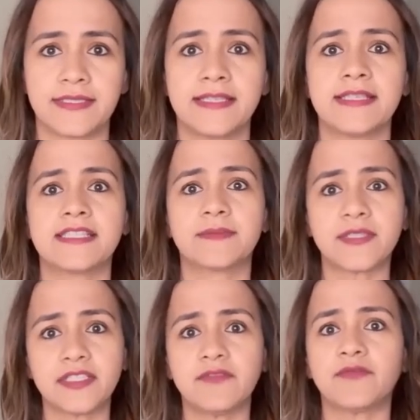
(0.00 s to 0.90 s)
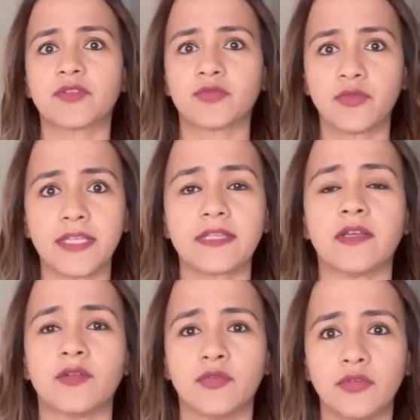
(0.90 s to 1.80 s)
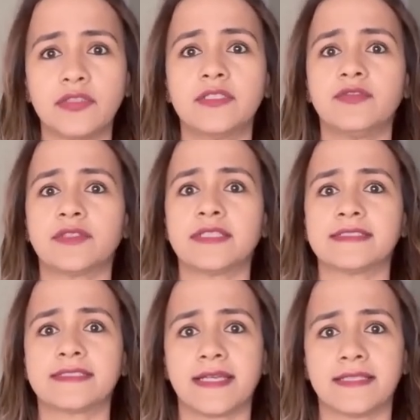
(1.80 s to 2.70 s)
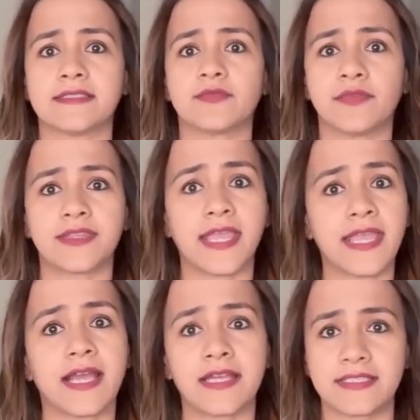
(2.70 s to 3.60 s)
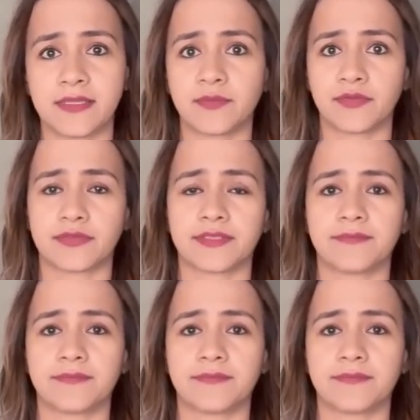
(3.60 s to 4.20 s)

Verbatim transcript: especially for quick, good-looking slides with AI support.